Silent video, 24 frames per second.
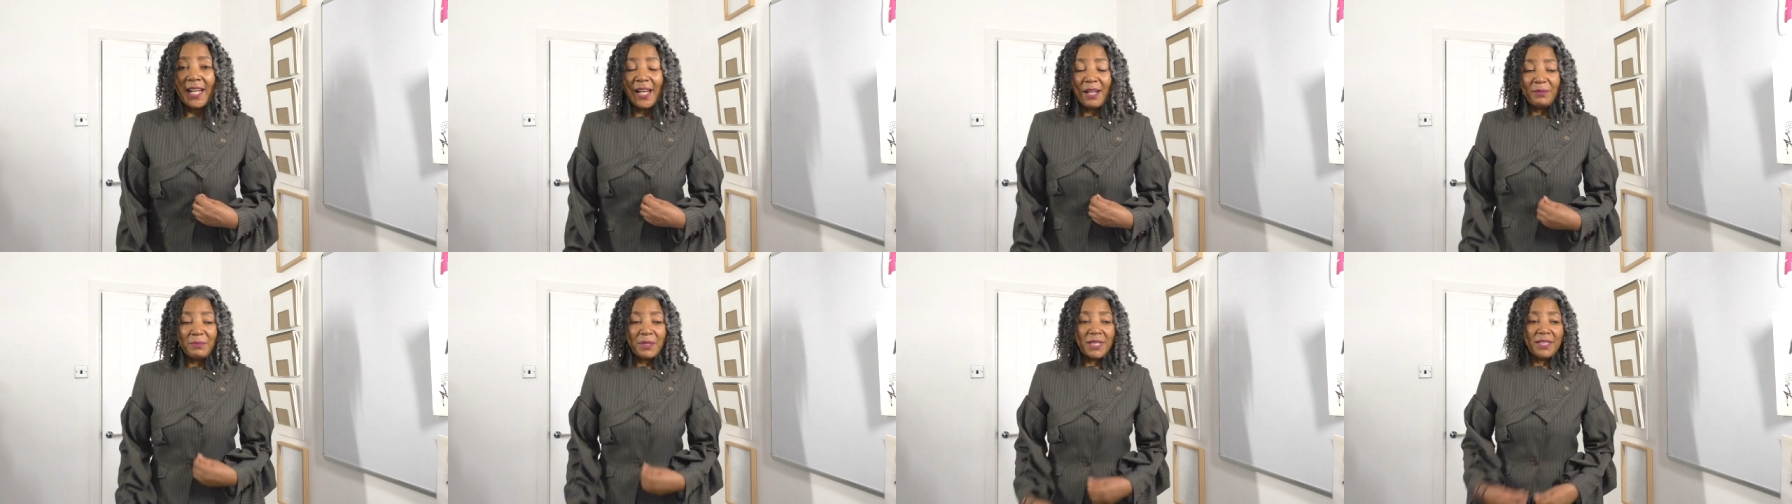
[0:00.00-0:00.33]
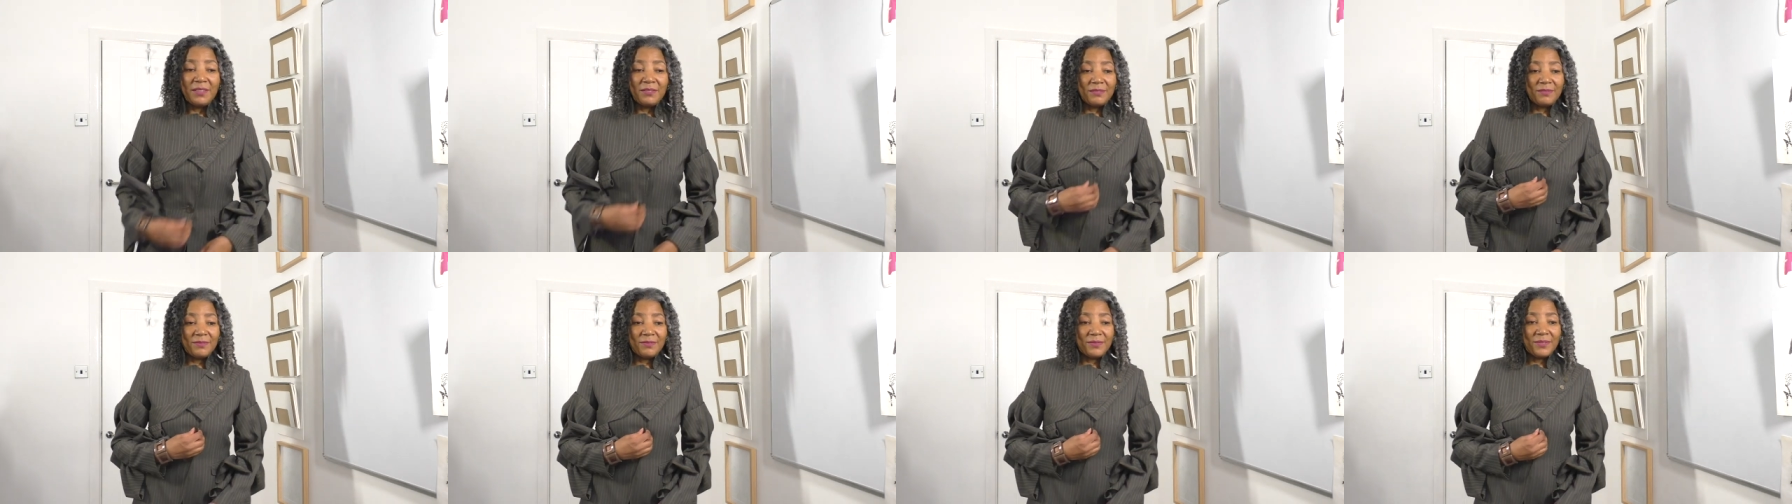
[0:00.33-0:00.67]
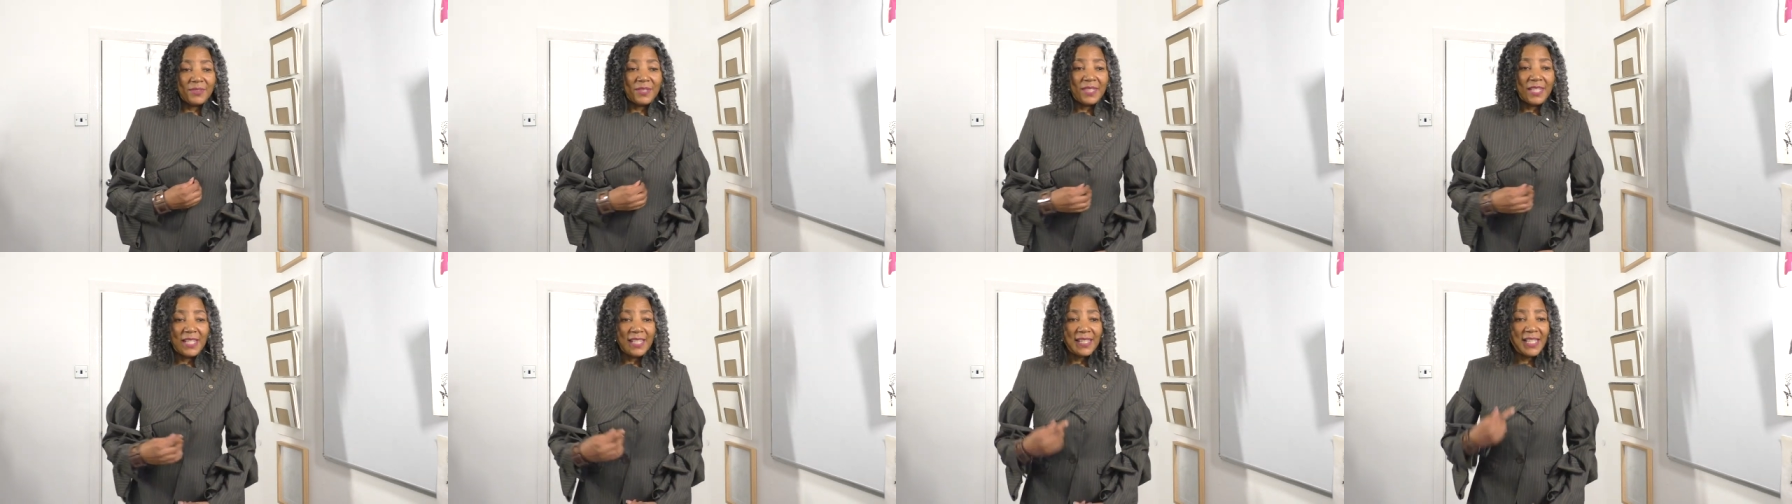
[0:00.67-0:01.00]
I mean,
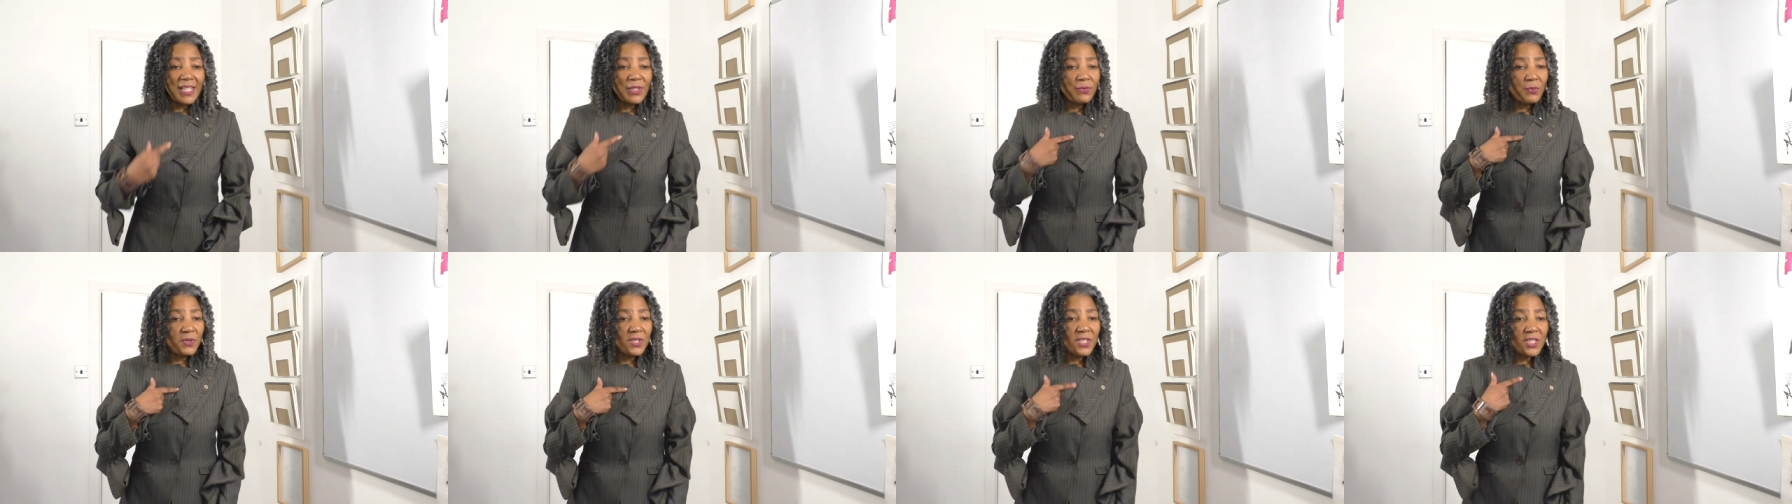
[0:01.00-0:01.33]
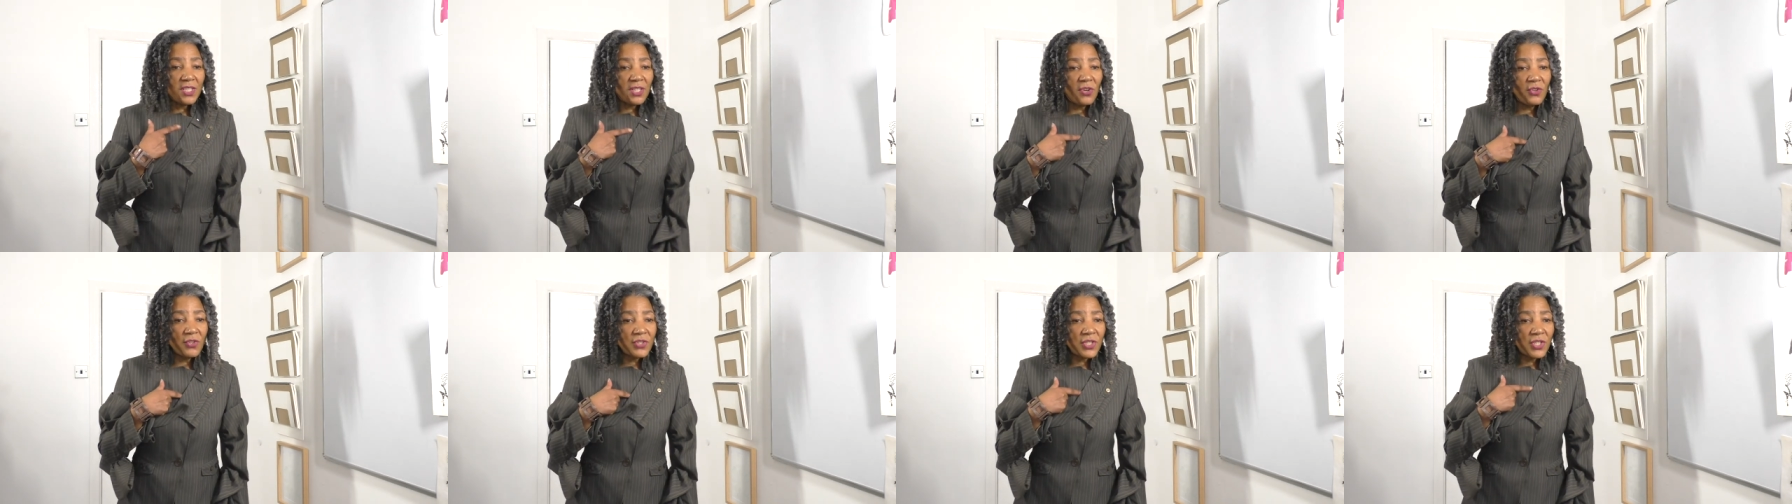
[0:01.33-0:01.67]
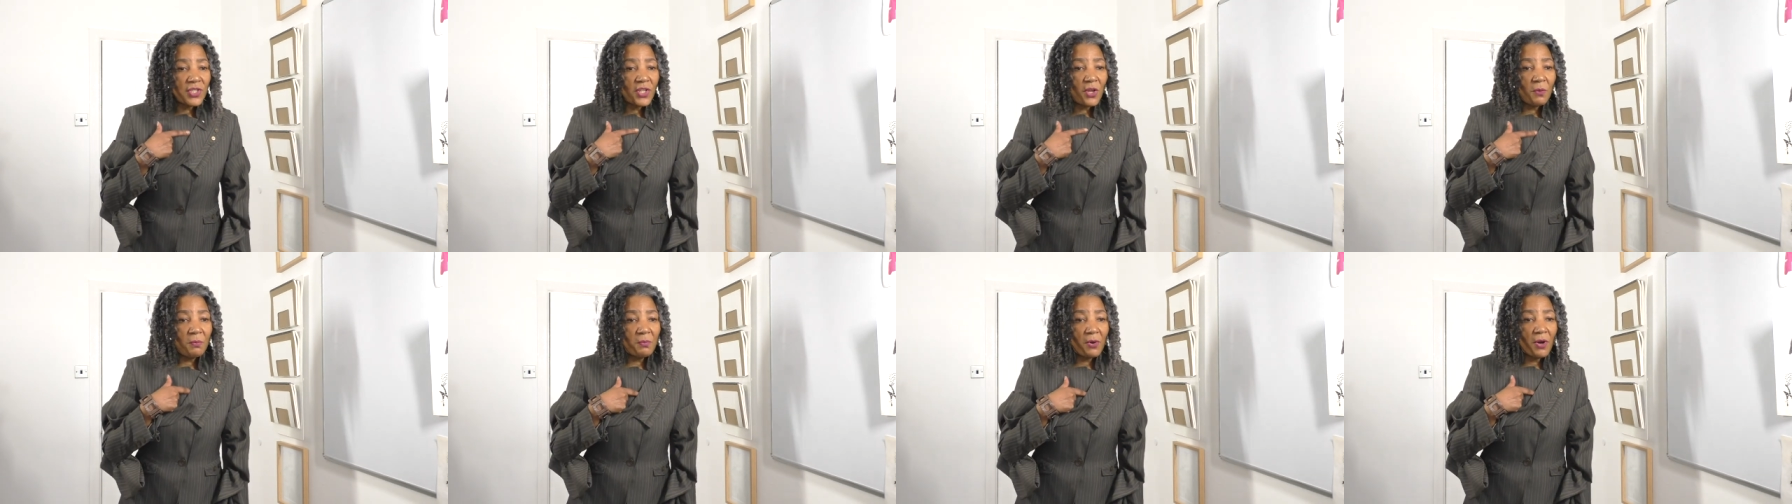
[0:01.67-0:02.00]
this one is
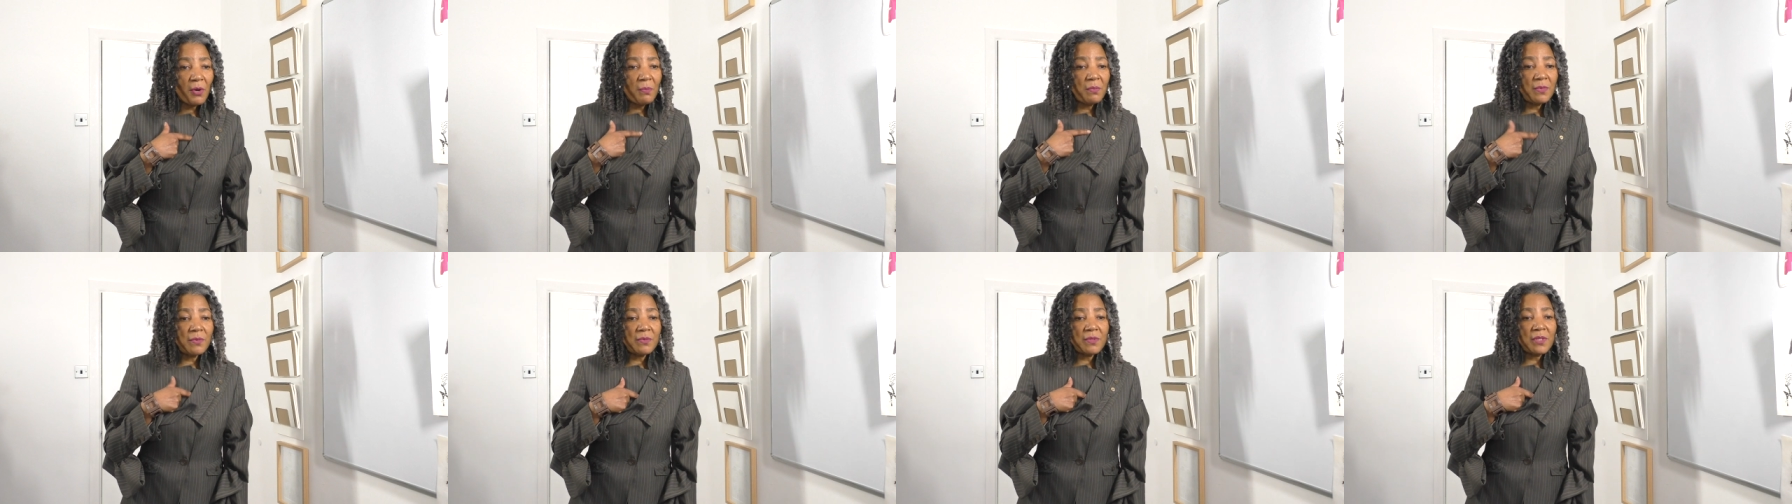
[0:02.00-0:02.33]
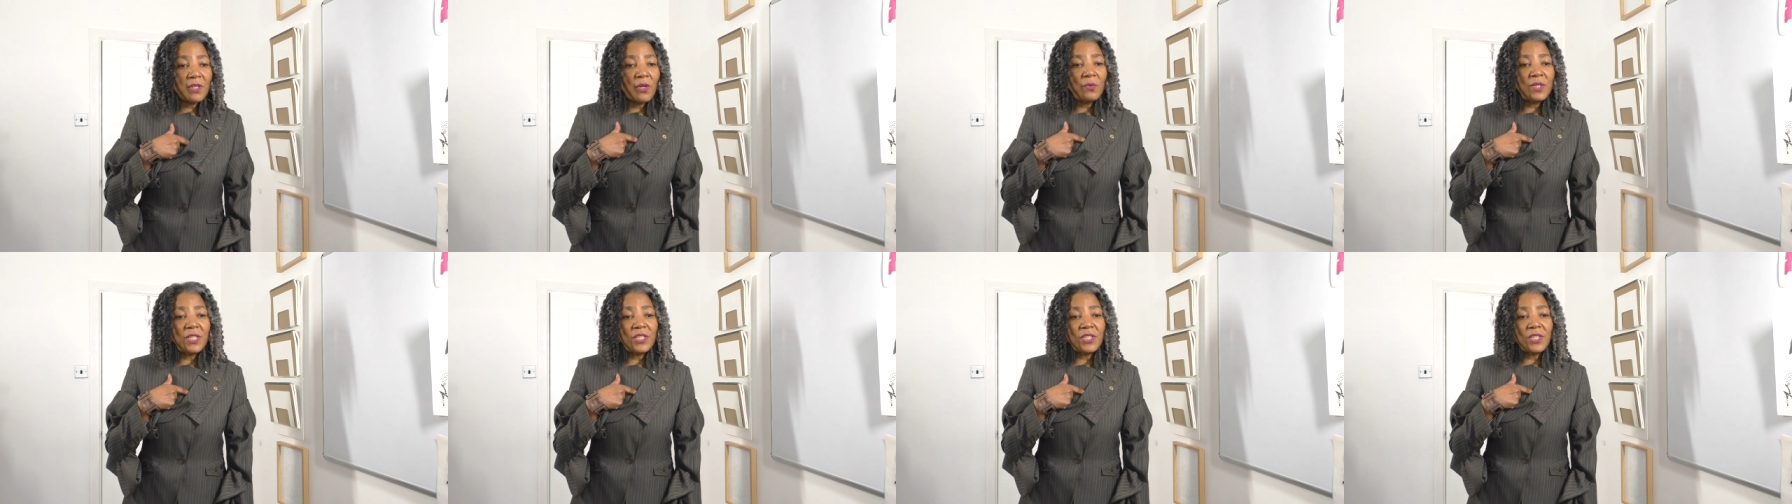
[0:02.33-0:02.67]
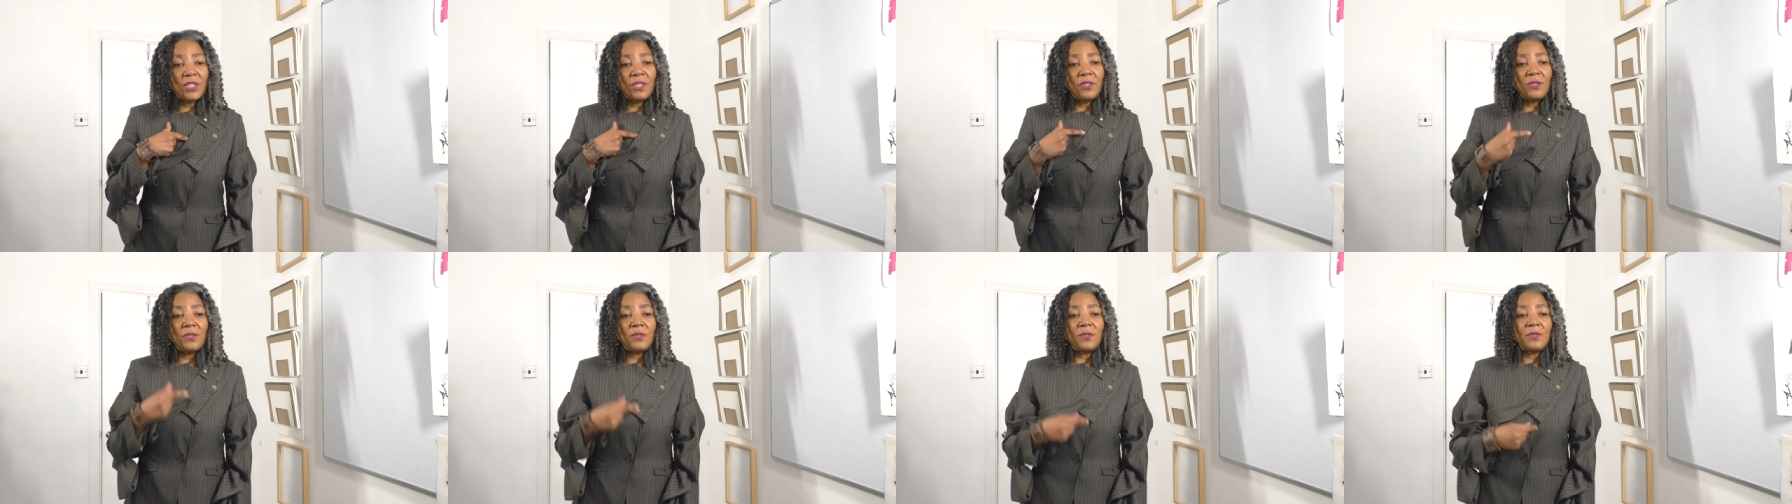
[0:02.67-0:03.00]
causing no problems, no
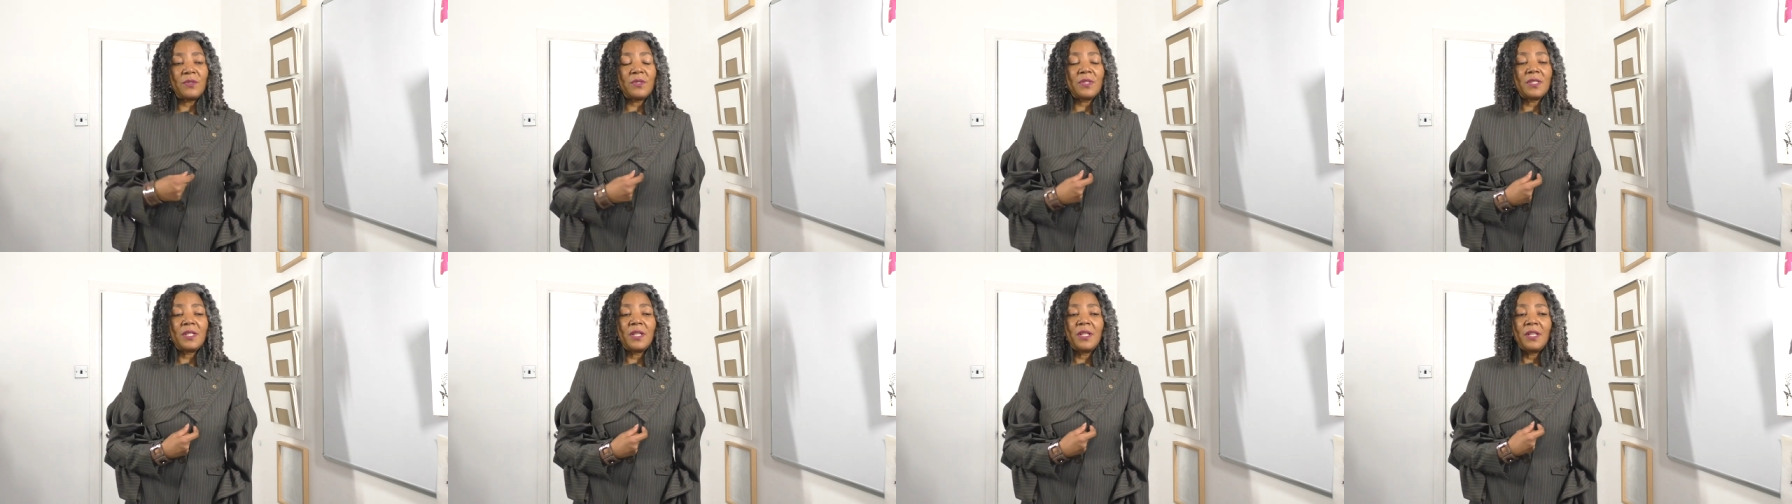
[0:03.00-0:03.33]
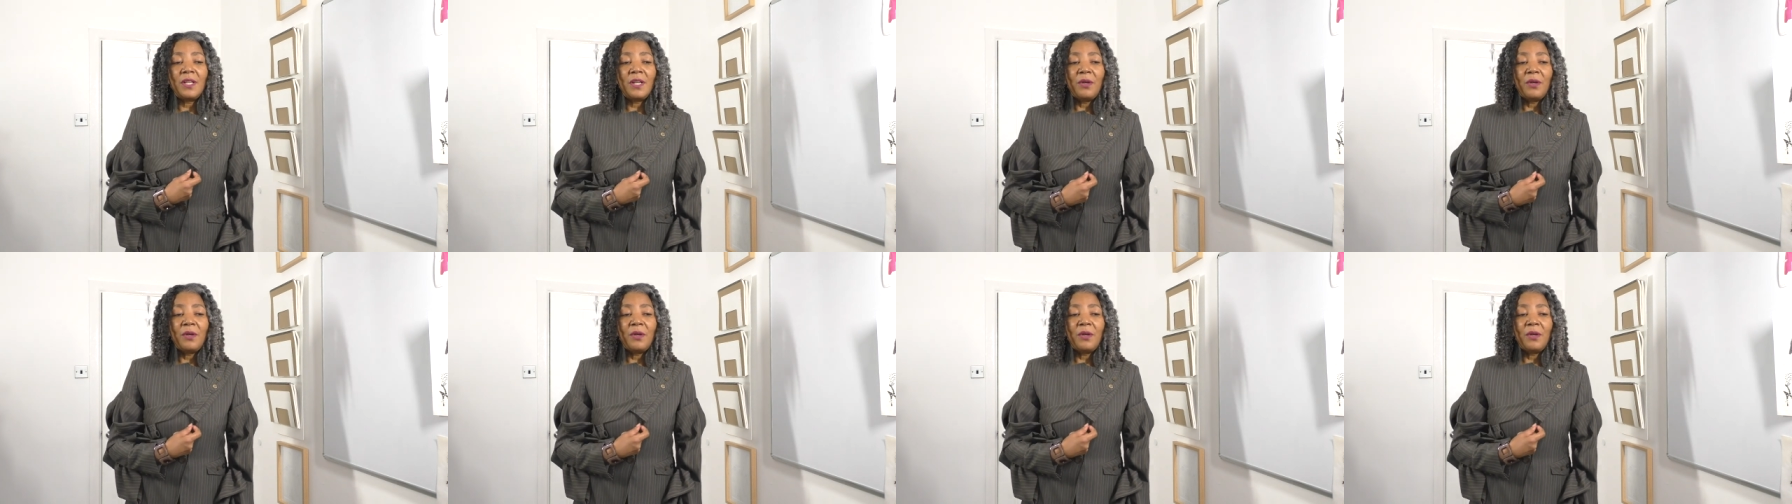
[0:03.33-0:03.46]
issues.